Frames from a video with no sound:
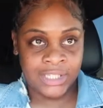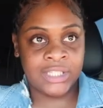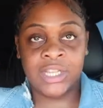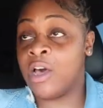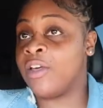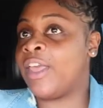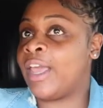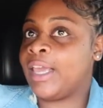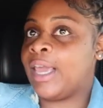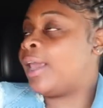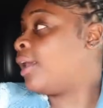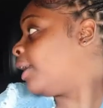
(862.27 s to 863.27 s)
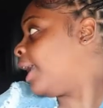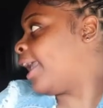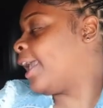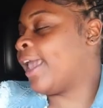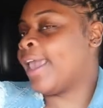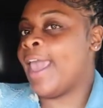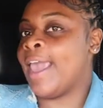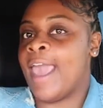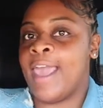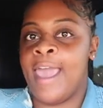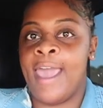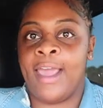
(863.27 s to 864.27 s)
saw that yet. Hey, hey, hey,
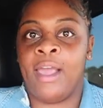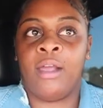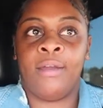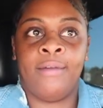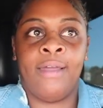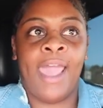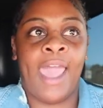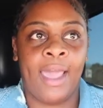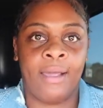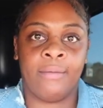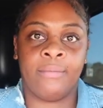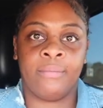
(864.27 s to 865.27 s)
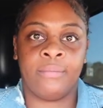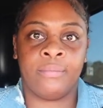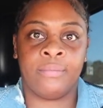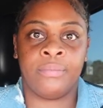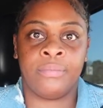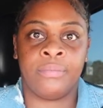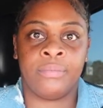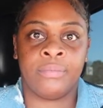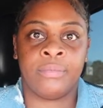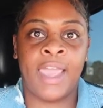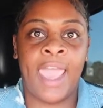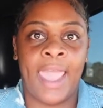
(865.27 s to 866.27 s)
hey, hey, hey,
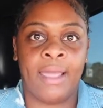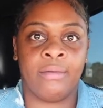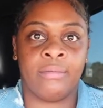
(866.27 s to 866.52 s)
hey.